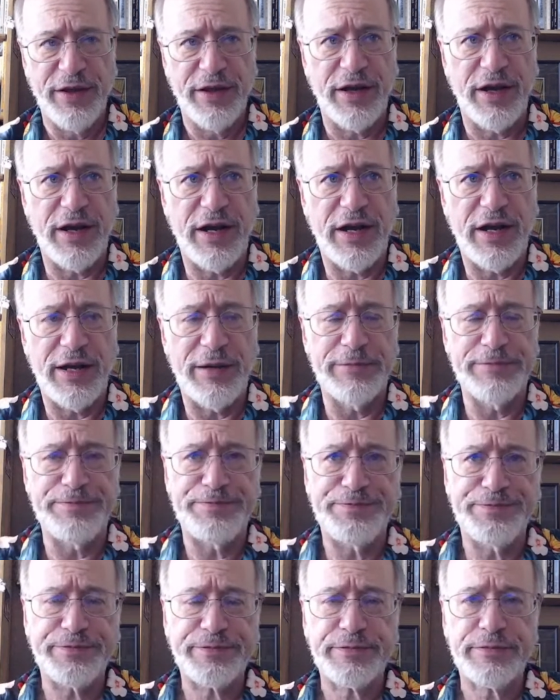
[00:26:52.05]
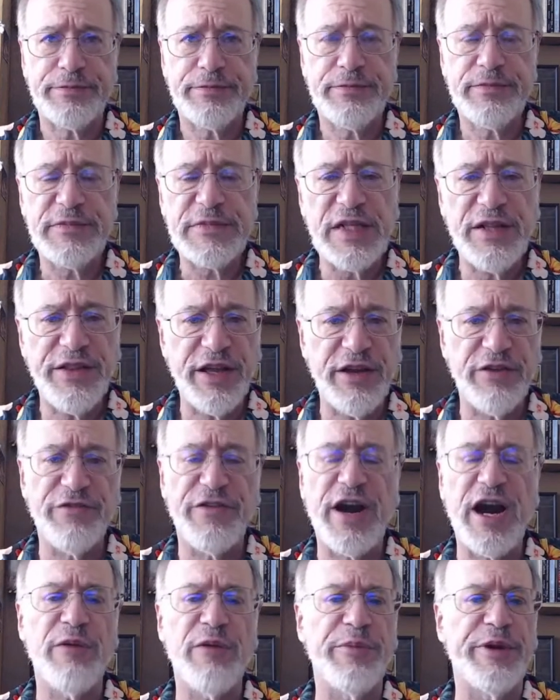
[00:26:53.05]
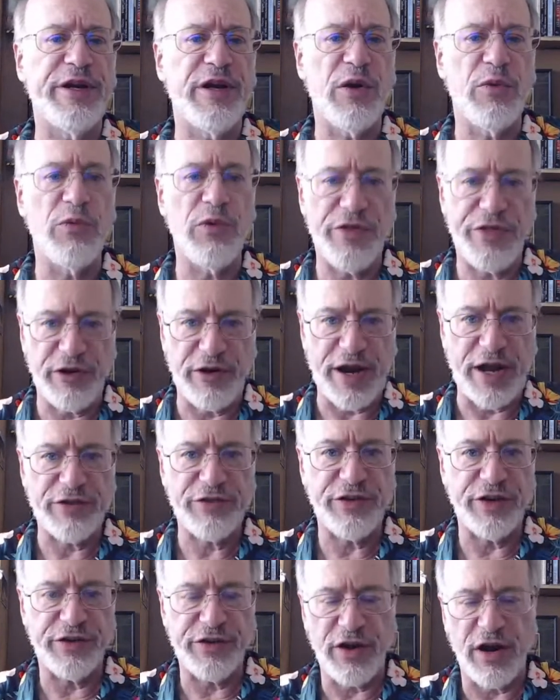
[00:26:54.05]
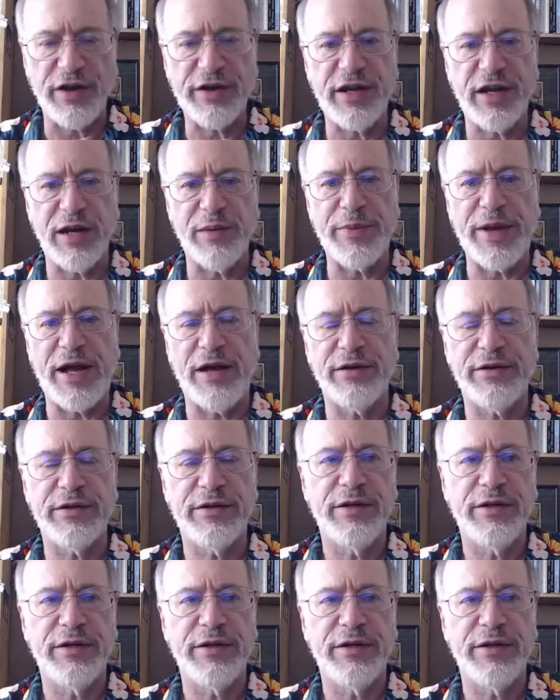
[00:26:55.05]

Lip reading: the environment and what they're actually talking about.